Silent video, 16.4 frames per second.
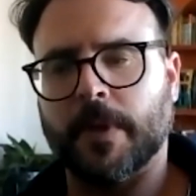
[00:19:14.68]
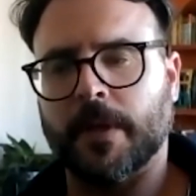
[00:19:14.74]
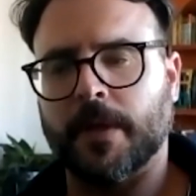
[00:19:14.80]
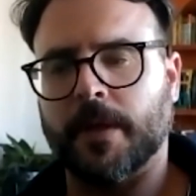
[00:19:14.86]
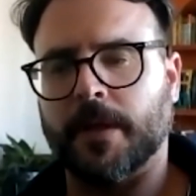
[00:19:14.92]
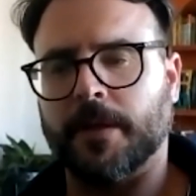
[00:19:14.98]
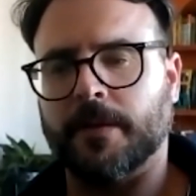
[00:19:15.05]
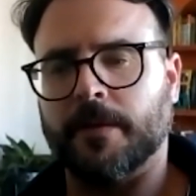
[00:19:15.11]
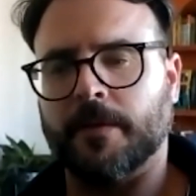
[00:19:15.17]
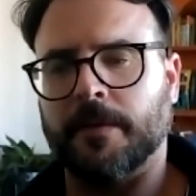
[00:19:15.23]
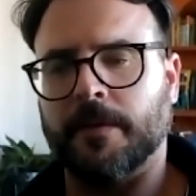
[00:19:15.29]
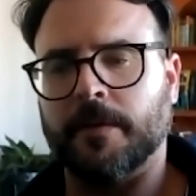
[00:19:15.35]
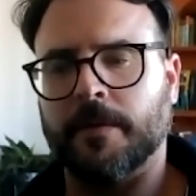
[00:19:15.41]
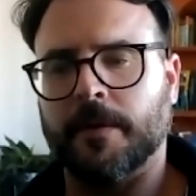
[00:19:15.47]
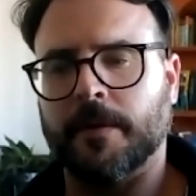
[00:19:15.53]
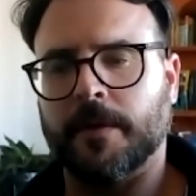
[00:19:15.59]

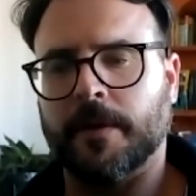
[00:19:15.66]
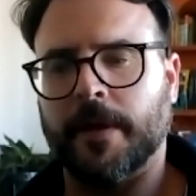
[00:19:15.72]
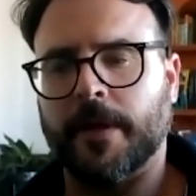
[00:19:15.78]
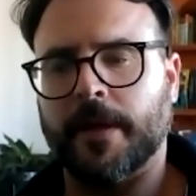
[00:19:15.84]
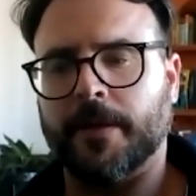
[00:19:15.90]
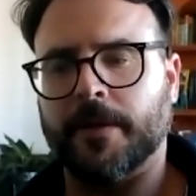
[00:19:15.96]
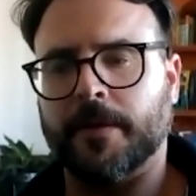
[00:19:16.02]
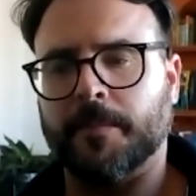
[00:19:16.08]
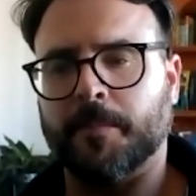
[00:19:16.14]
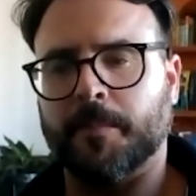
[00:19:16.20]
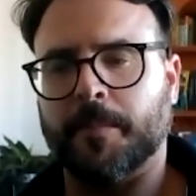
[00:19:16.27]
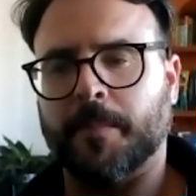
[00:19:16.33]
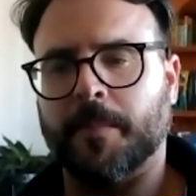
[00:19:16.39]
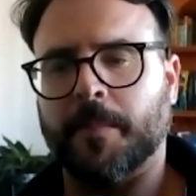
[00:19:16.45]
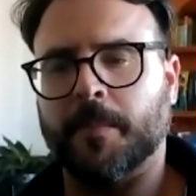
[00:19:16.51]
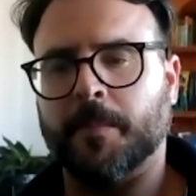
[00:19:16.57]
and
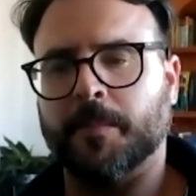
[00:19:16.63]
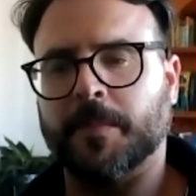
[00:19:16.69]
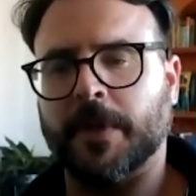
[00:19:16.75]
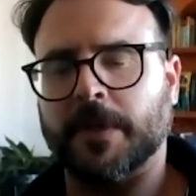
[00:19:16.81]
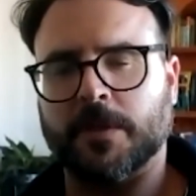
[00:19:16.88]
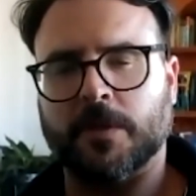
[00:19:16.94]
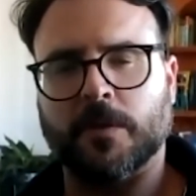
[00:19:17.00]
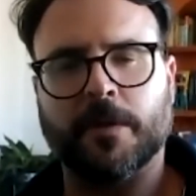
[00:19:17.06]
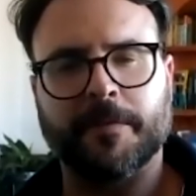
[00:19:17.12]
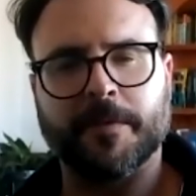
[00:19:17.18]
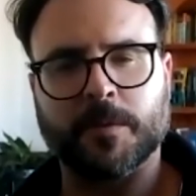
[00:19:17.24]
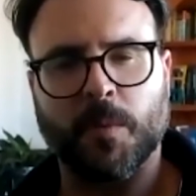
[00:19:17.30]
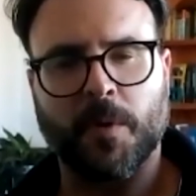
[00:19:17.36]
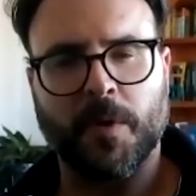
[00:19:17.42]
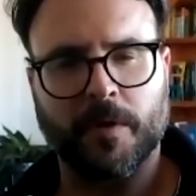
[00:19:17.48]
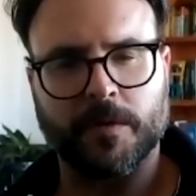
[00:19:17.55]
does a lot of his
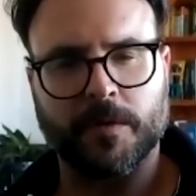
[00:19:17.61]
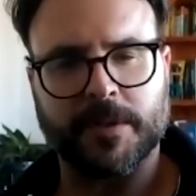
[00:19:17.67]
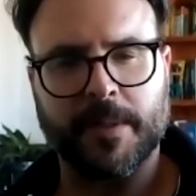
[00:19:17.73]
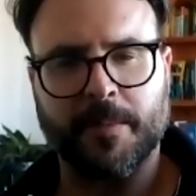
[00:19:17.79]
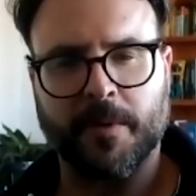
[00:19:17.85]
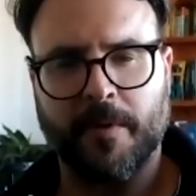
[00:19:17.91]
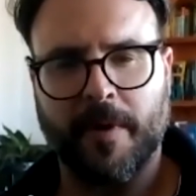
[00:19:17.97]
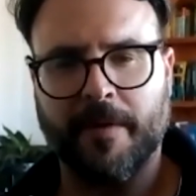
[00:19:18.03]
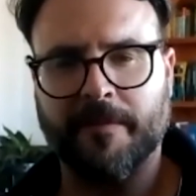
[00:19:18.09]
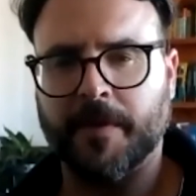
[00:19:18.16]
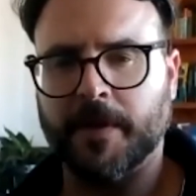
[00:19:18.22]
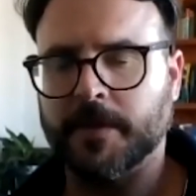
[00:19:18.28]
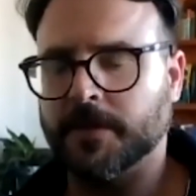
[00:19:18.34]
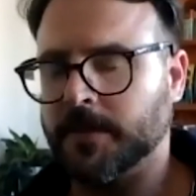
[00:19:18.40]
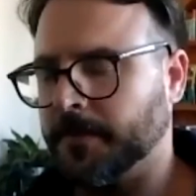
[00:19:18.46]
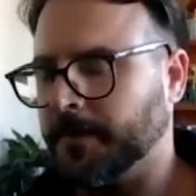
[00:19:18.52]
work on
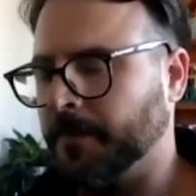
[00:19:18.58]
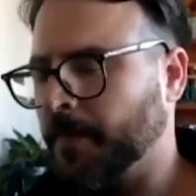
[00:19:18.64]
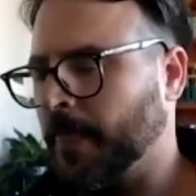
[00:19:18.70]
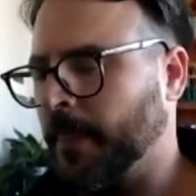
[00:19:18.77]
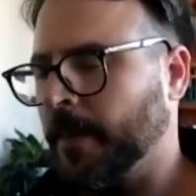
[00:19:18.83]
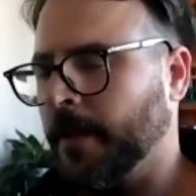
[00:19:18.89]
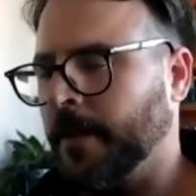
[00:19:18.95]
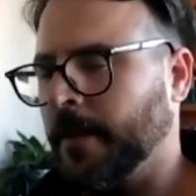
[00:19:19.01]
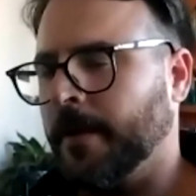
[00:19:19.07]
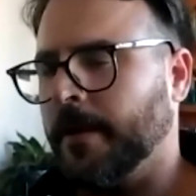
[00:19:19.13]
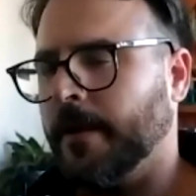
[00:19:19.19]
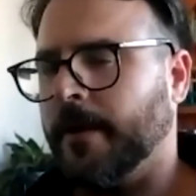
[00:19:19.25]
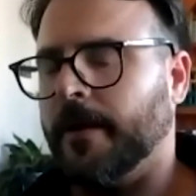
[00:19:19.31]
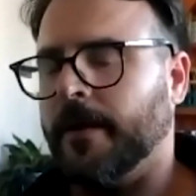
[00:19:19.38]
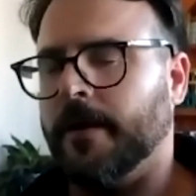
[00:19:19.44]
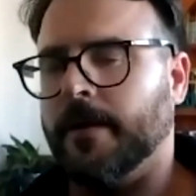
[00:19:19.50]
demographics.
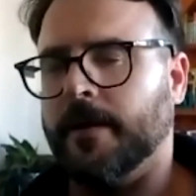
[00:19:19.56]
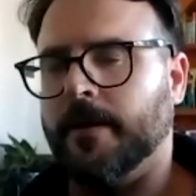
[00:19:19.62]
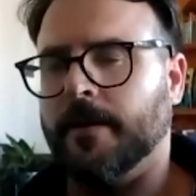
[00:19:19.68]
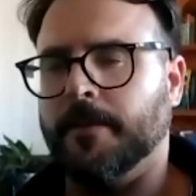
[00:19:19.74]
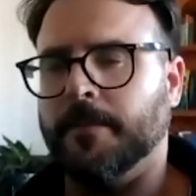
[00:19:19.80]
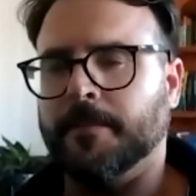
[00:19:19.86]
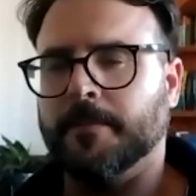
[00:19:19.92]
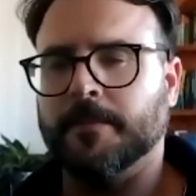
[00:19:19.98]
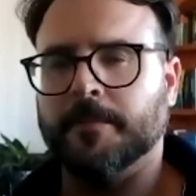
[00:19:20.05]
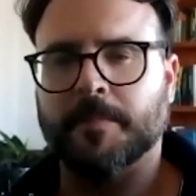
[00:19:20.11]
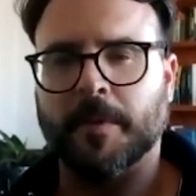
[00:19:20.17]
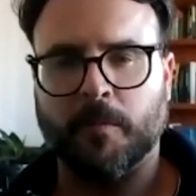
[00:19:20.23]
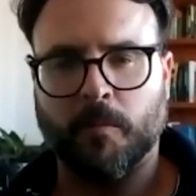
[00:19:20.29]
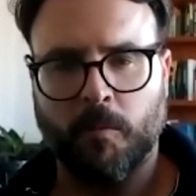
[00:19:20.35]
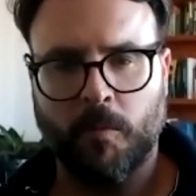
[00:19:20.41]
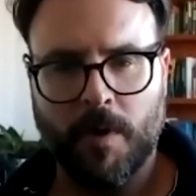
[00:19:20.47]

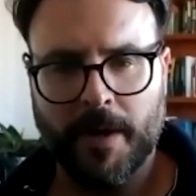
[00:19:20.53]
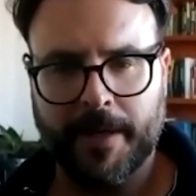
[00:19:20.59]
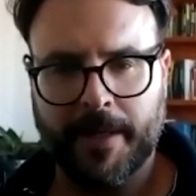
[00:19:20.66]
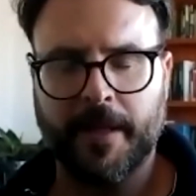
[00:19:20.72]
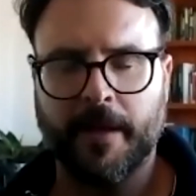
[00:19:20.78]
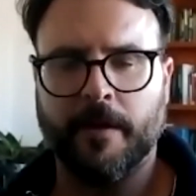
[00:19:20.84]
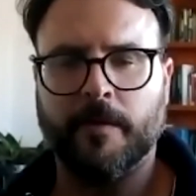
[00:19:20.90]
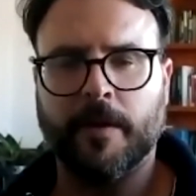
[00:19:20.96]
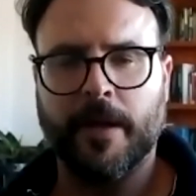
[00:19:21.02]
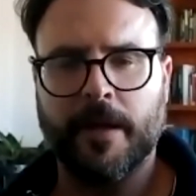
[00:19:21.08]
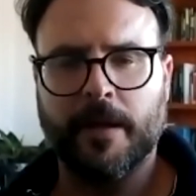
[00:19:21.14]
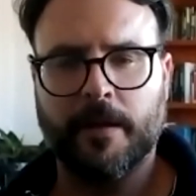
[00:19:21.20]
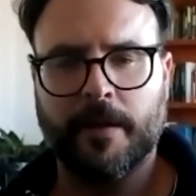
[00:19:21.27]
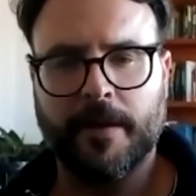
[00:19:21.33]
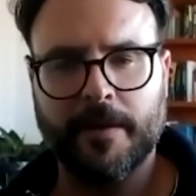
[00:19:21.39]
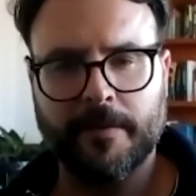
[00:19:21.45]
But right here,
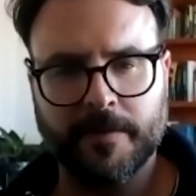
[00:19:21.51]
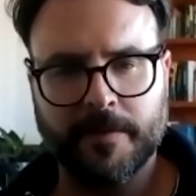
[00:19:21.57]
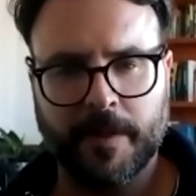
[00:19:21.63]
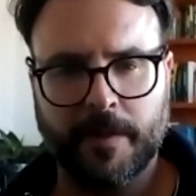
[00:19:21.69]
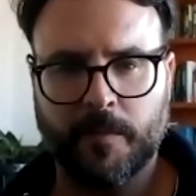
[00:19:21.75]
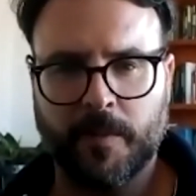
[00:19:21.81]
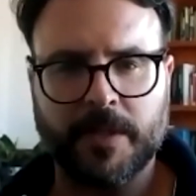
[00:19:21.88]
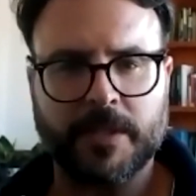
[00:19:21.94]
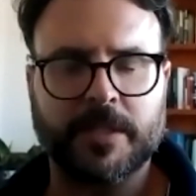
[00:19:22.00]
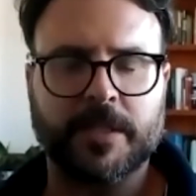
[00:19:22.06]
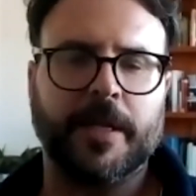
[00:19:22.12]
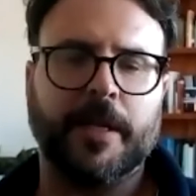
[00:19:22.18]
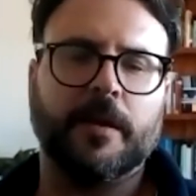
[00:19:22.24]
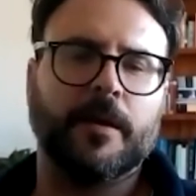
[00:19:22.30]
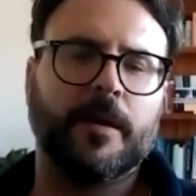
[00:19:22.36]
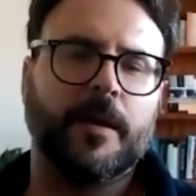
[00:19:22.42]
everything we're
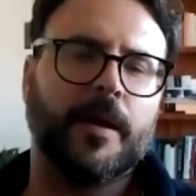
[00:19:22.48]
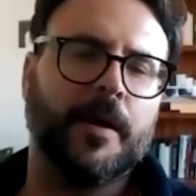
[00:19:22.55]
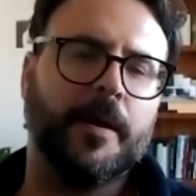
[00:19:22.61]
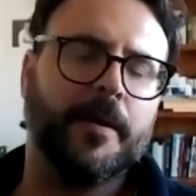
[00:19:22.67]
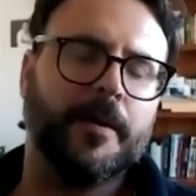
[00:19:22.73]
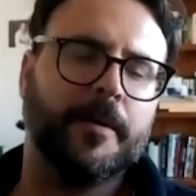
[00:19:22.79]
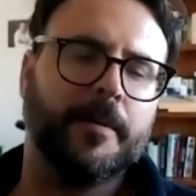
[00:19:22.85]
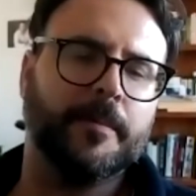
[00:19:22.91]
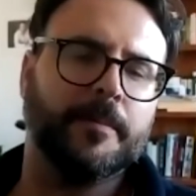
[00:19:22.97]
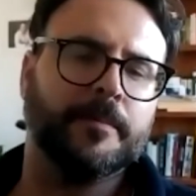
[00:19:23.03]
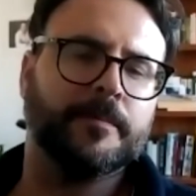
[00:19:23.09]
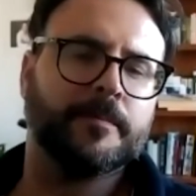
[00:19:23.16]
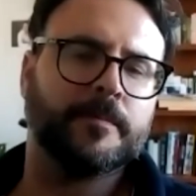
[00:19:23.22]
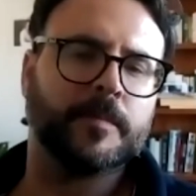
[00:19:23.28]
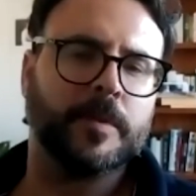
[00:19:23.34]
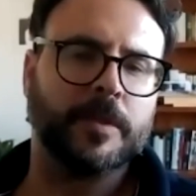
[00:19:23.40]
seeing,
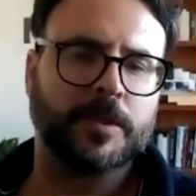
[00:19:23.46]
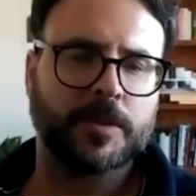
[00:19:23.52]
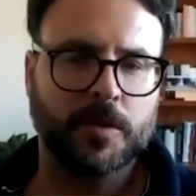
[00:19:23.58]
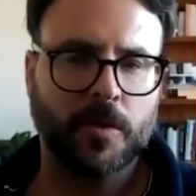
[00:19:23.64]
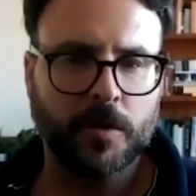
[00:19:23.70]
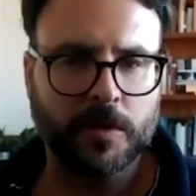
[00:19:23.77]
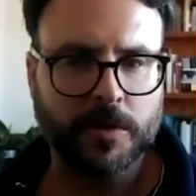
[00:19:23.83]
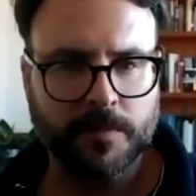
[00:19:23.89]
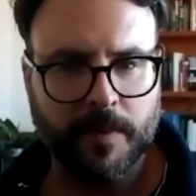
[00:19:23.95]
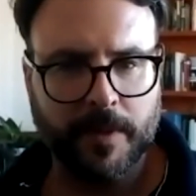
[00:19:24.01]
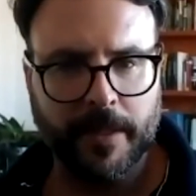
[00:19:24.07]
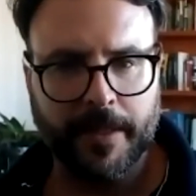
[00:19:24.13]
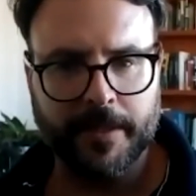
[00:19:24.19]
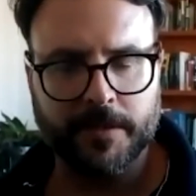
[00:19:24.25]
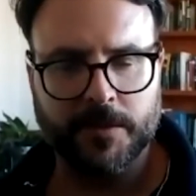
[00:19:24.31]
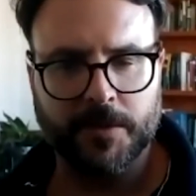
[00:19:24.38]
stocks
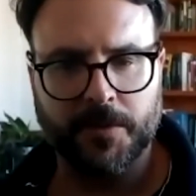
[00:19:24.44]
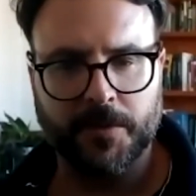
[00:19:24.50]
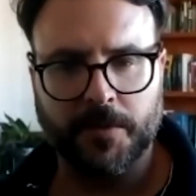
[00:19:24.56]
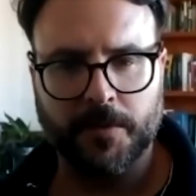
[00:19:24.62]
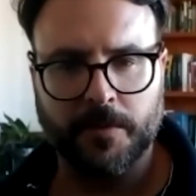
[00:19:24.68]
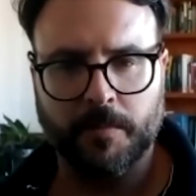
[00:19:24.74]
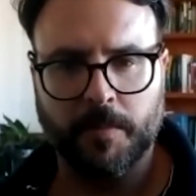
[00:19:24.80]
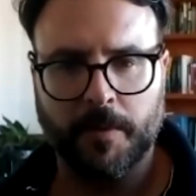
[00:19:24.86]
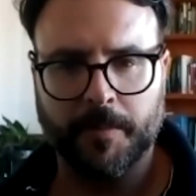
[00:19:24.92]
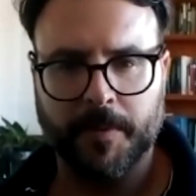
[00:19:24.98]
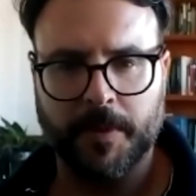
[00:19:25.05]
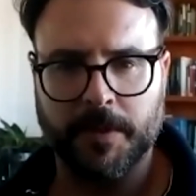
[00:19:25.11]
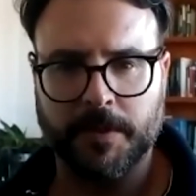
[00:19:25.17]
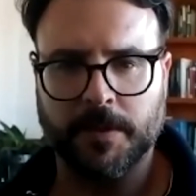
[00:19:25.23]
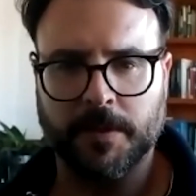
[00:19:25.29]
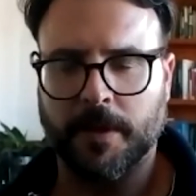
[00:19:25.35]
related to the
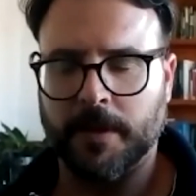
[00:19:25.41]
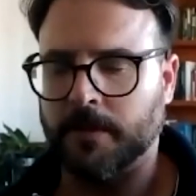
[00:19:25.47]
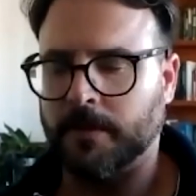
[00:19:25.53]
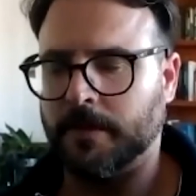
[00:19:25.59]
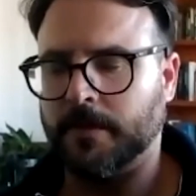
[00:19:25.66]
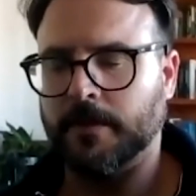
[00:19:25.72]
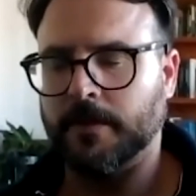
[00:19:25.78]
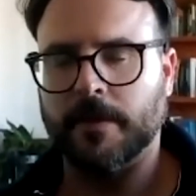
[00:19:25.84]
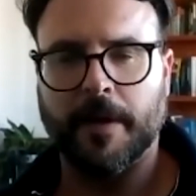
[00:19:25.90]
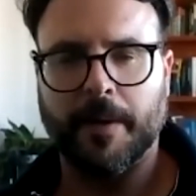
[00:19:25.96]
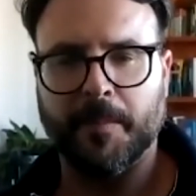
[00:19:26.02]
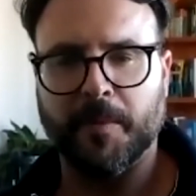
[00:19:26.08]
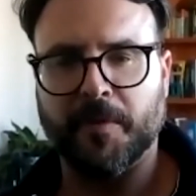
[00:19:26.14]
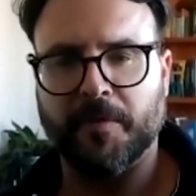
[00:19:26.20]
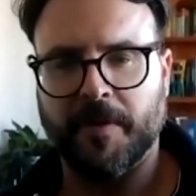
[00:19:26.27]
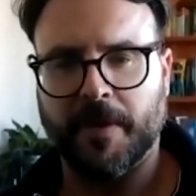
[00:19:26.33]
property cycle are
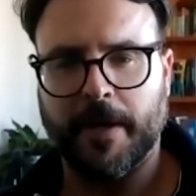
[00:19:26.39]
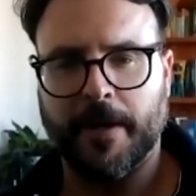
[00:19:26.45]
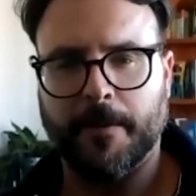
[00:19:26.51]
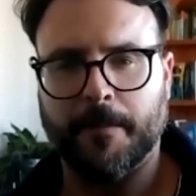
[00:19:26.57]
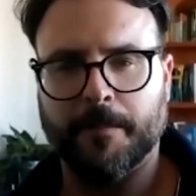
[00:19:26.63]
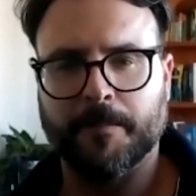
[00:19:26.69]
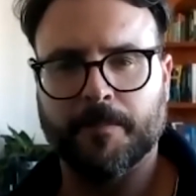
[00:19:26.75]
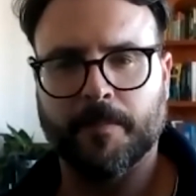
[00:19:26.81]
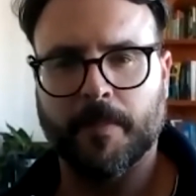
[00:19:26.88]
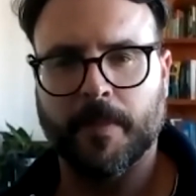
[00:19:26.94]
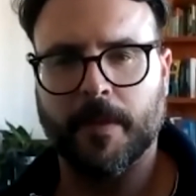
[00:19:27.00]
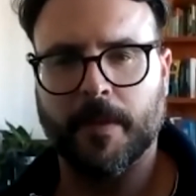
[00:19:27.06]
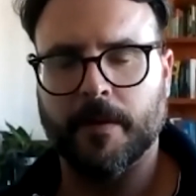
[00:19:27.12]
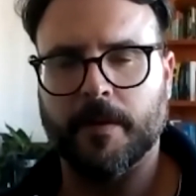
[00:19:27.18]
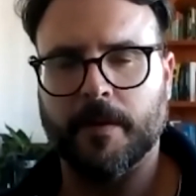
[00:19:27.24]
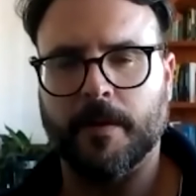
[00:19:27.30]
moving up.
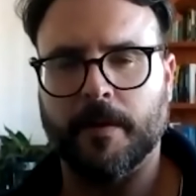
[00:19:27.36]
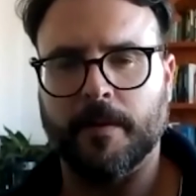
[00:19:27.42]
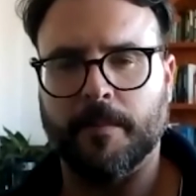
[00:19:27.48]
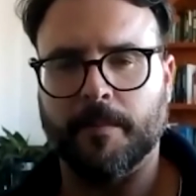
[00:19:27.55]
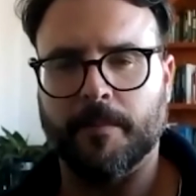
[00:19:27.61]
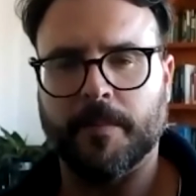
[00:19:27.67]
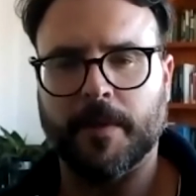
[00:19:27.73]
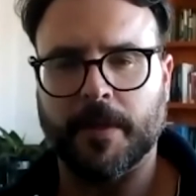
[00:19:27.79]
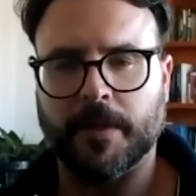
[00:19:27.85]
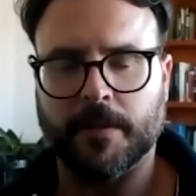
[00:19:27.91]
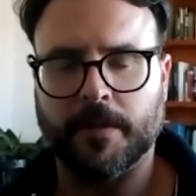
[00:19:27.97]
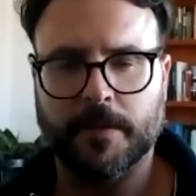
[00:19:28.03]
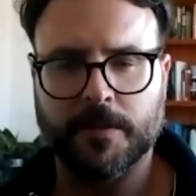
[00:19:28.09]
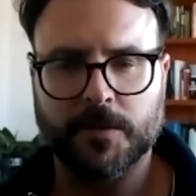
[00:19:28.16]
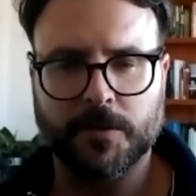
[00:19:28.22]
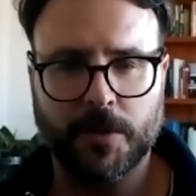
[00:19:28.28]

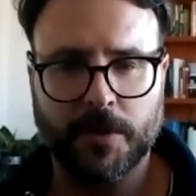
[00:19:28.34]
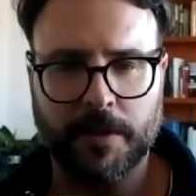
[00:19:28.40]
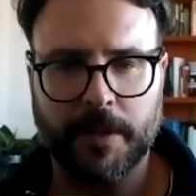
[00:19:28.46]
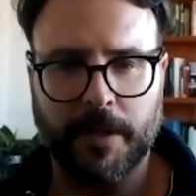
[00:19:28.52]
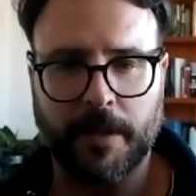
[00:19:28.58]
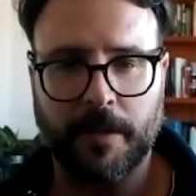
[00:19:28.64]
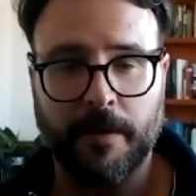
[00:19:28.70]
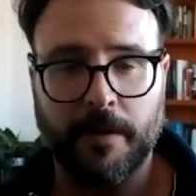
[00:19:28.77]
Certainly,